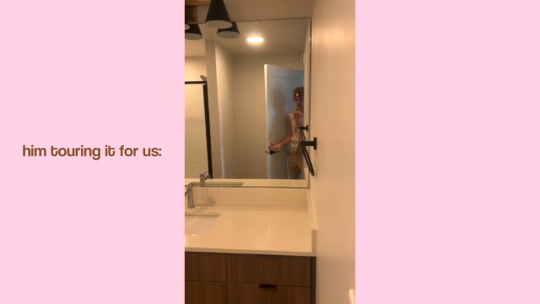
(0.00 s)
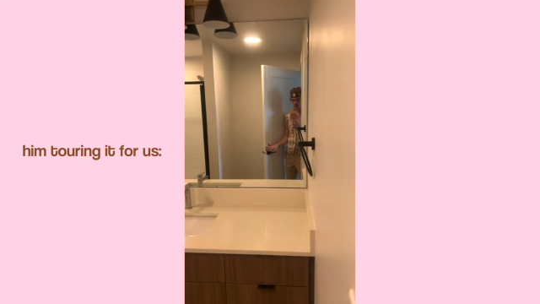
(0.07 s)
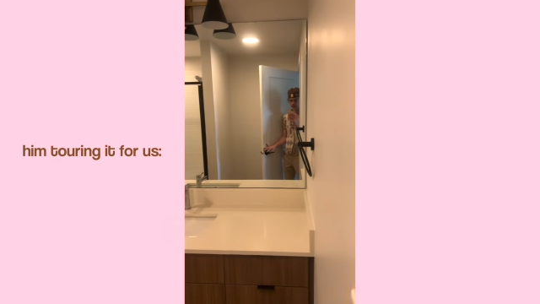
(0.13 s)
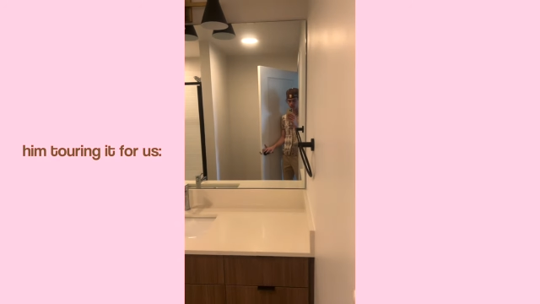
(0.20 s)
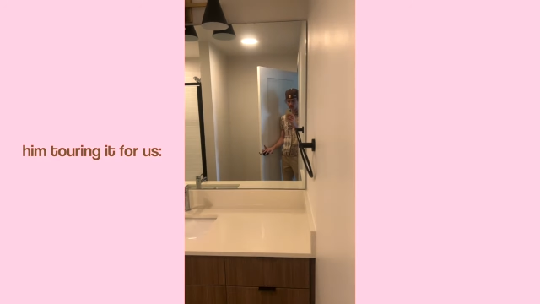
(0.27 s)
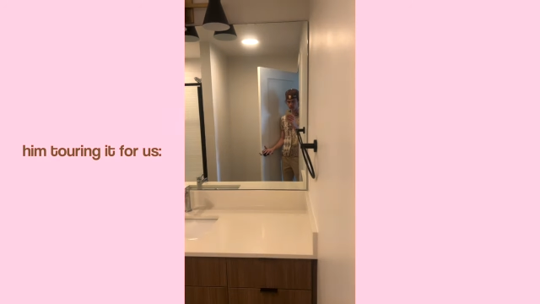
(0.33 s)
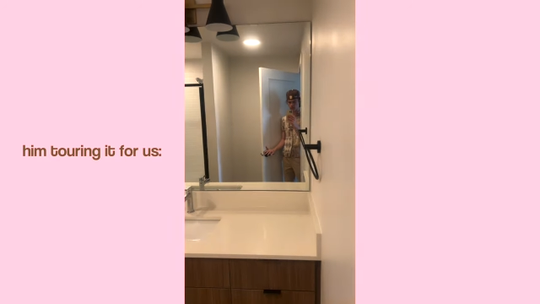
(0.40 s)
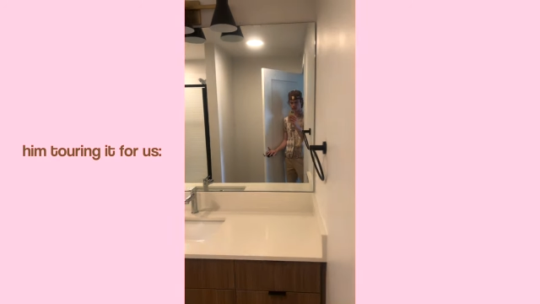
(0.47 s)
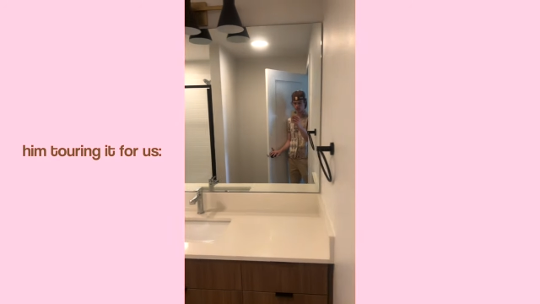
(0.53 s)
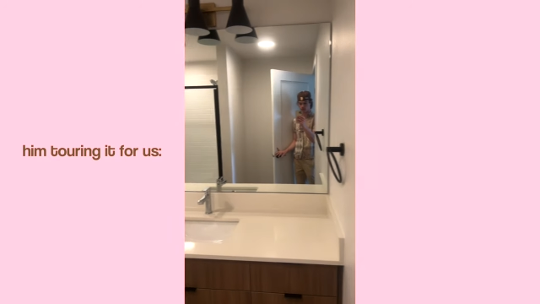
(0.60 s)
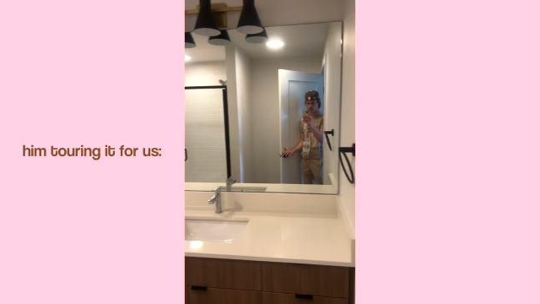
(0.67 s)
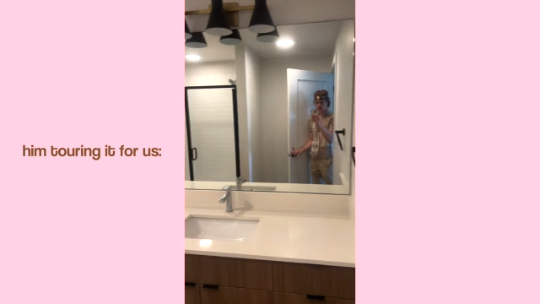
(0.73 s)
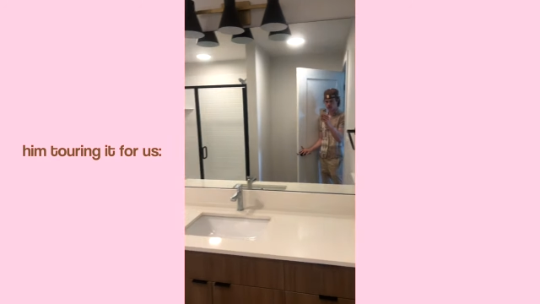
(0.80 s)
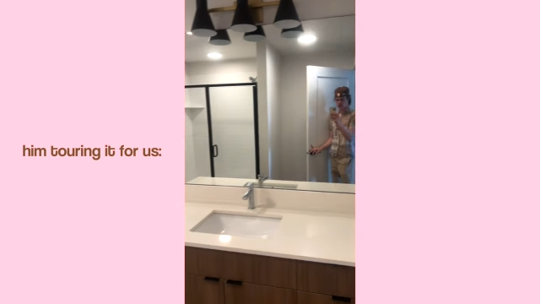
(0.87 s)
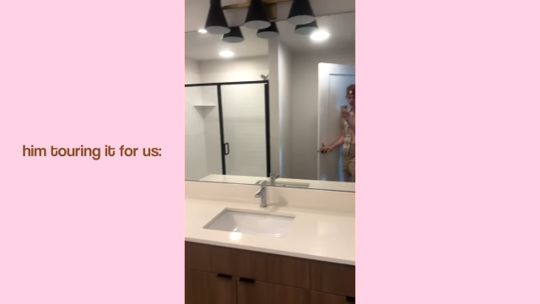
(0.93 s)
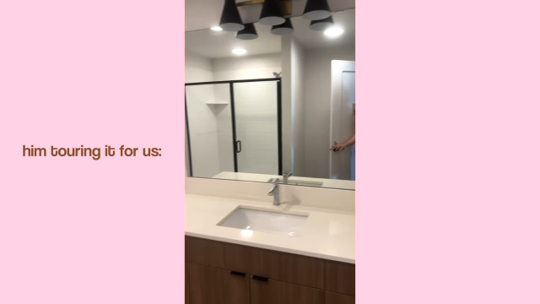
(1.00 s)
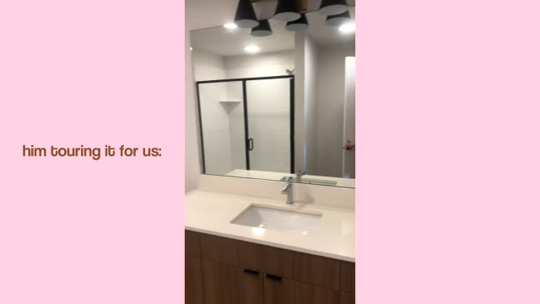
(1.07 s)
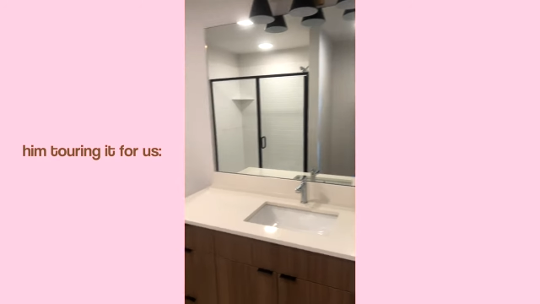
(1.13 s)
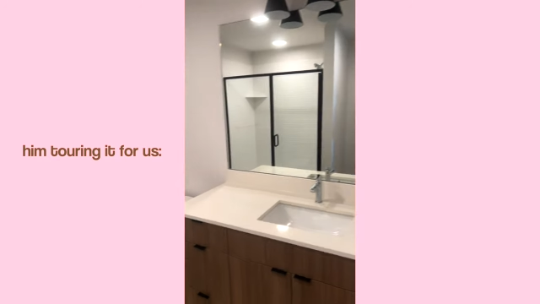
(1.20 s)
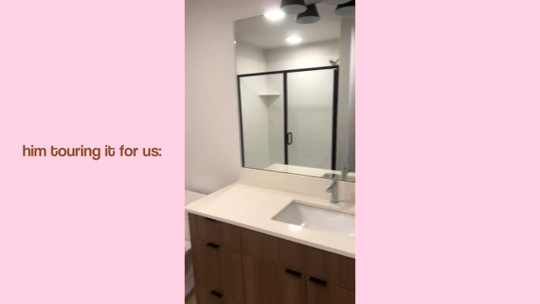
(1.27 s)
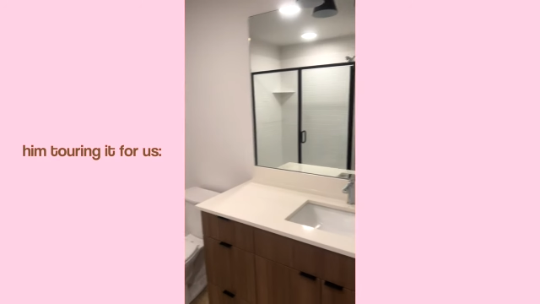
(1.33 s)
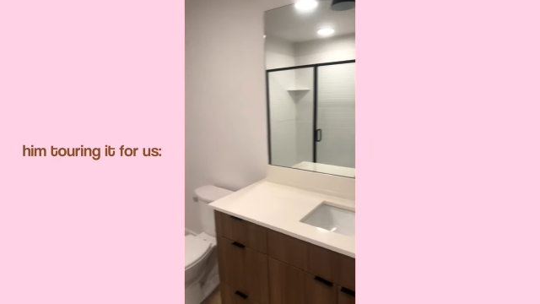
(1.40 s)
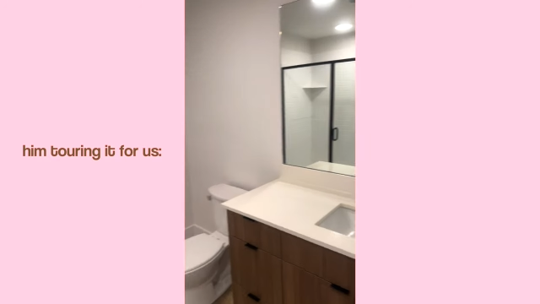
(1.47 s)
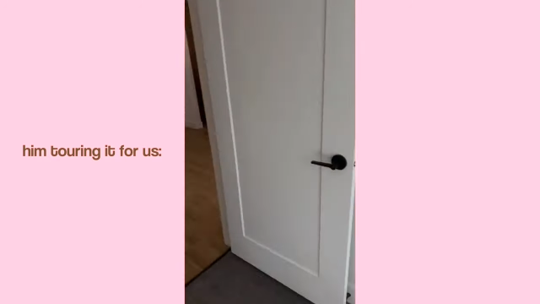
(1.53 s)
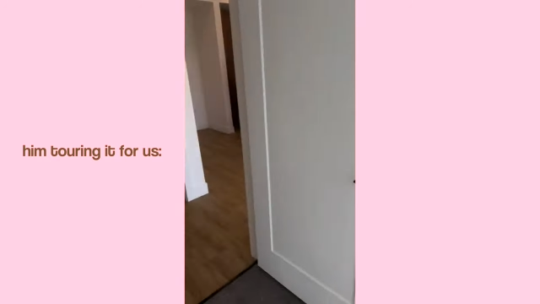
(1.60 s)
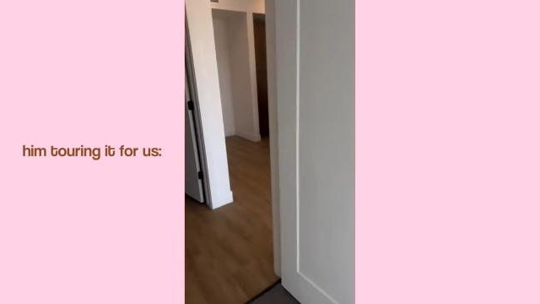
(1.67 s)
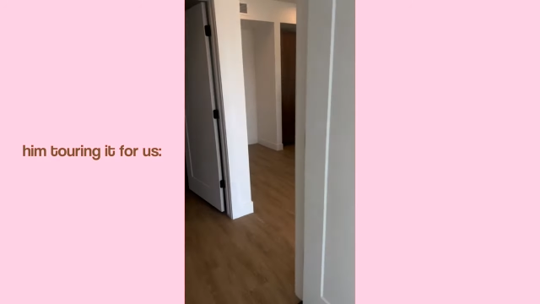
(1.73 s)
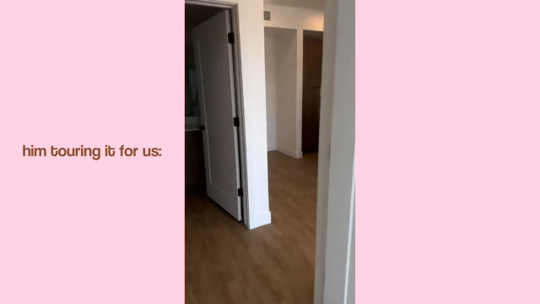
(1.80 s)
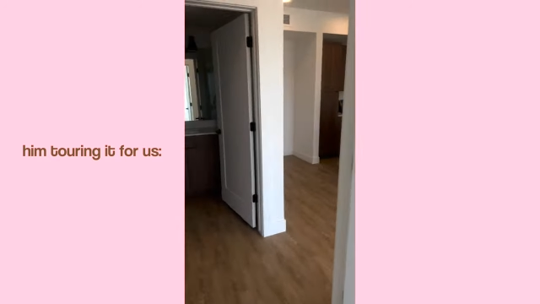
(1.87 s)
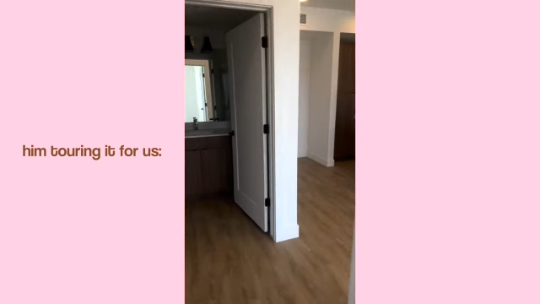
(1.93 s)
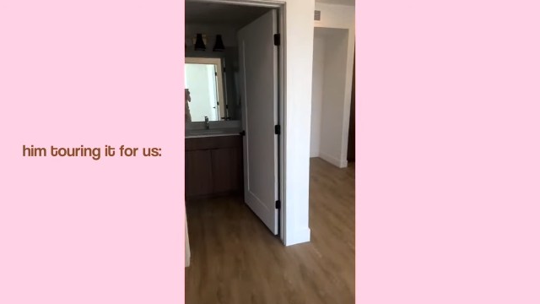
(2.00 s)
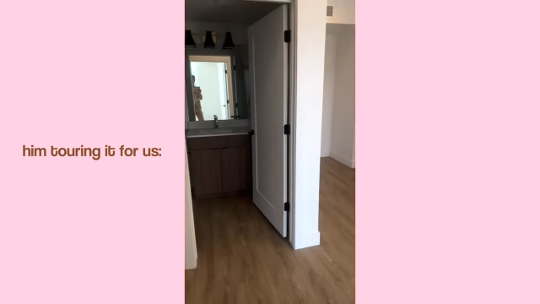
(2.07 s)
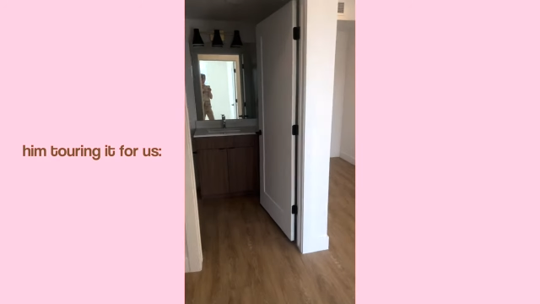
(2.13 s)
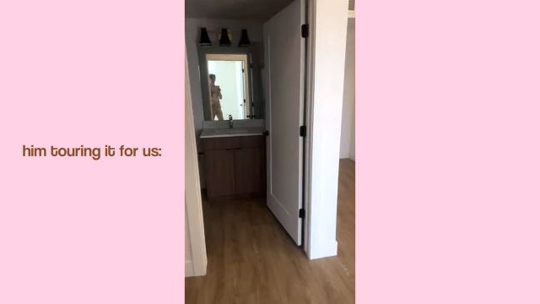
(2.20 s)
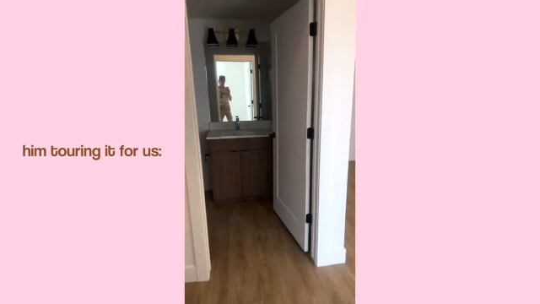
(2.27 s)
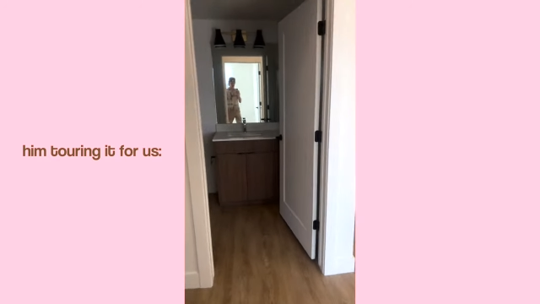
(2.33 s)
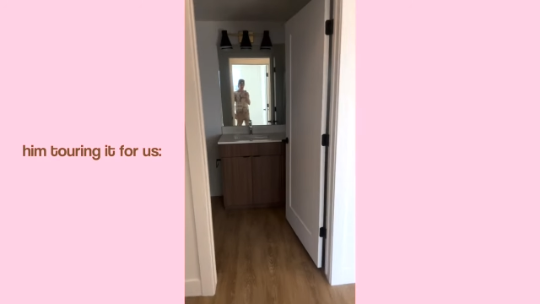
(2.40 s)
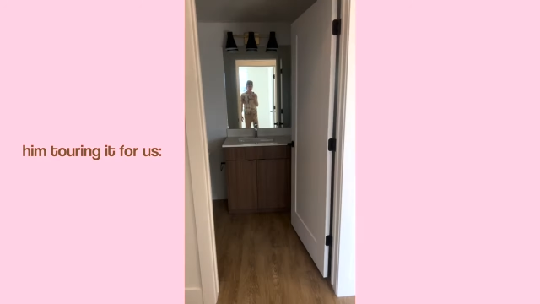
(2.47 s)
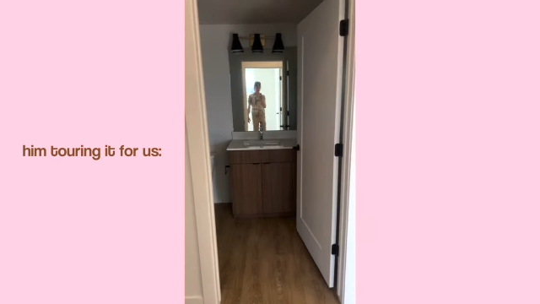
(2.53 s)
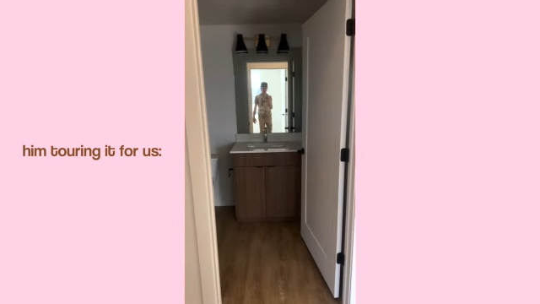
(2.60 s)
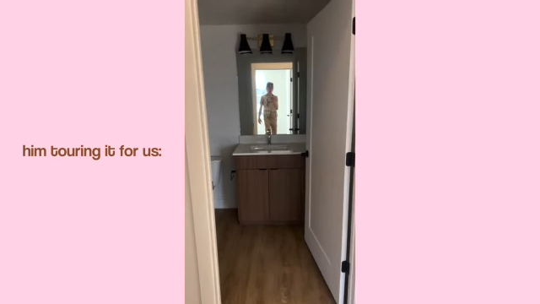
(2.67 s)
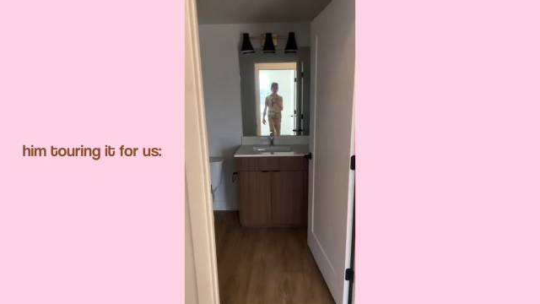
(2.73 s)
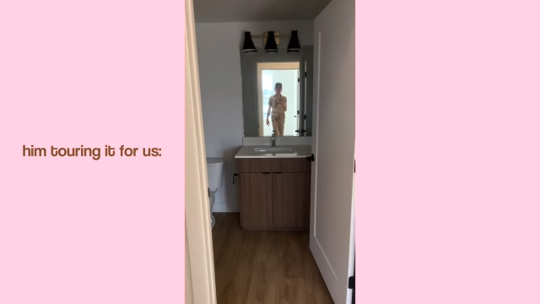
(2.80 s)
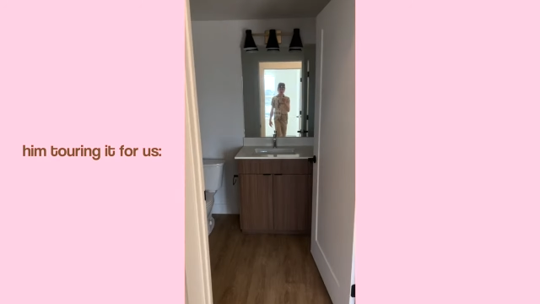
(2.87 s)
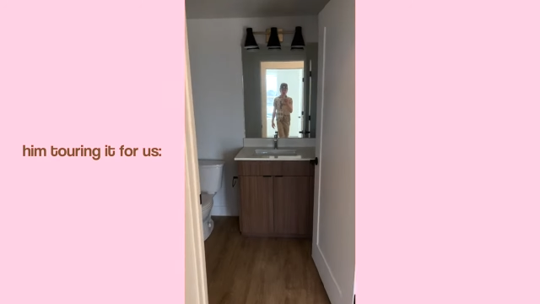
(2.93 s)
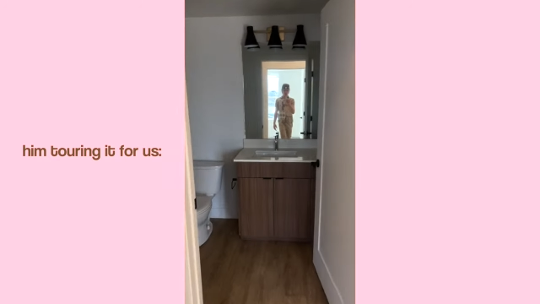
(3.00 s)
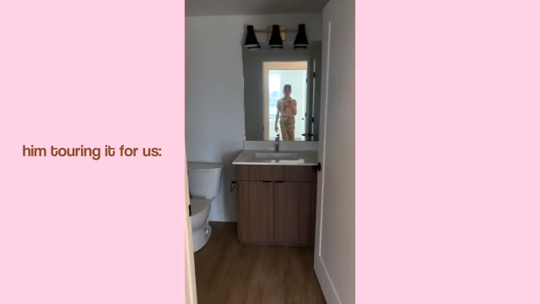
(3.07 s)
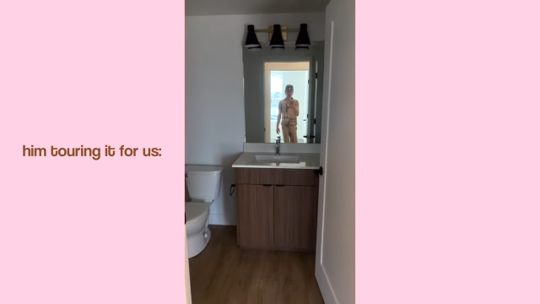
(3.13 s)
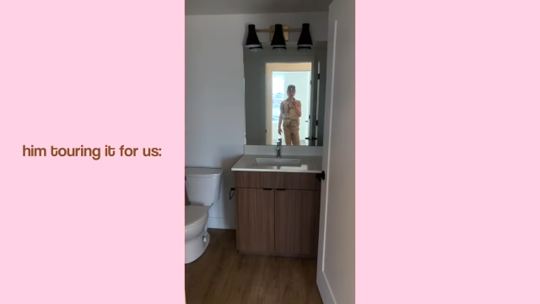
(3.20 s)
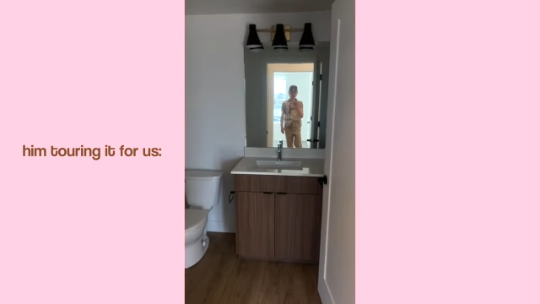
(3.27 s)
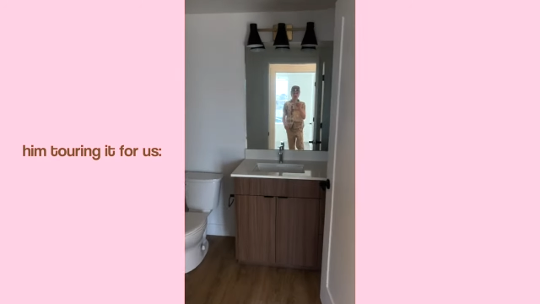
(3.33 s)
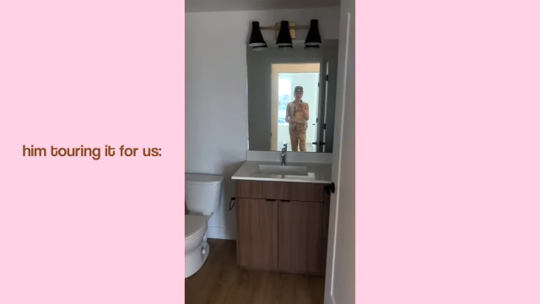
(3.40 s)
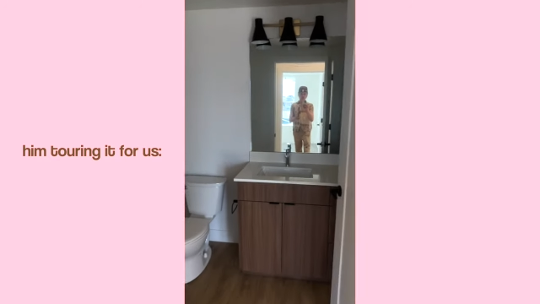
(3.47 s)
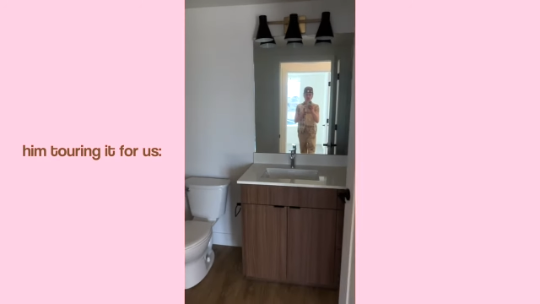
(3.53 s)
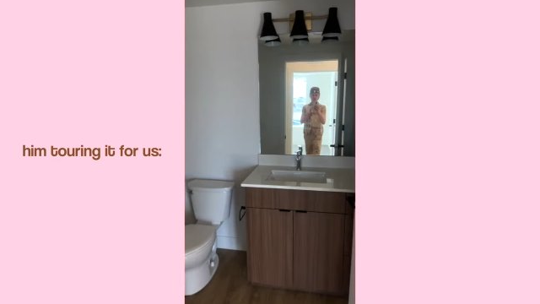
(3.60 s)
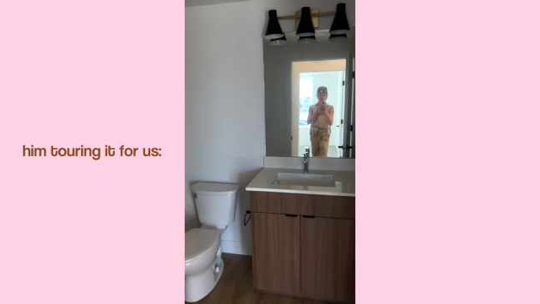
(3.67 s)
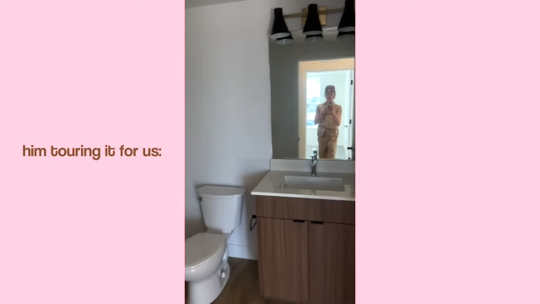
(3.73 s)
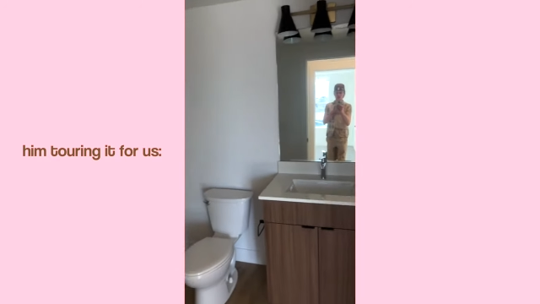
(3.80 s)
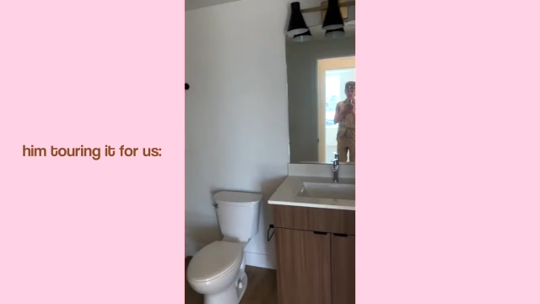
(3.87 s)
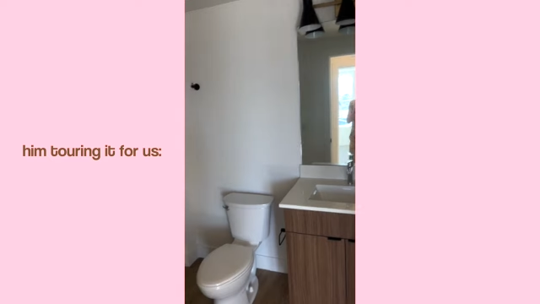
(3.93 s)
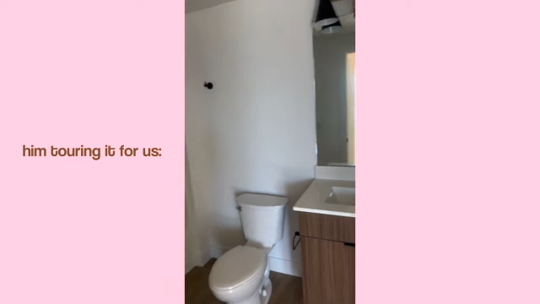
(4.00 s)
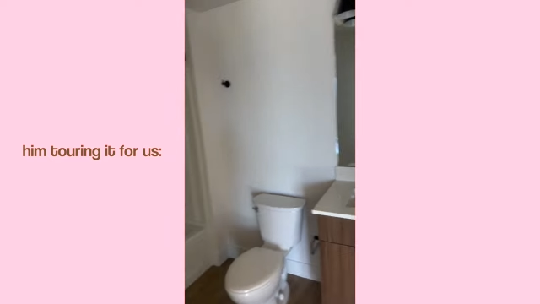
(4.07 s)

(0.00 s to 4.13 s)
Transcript: [unreadable: no face in view]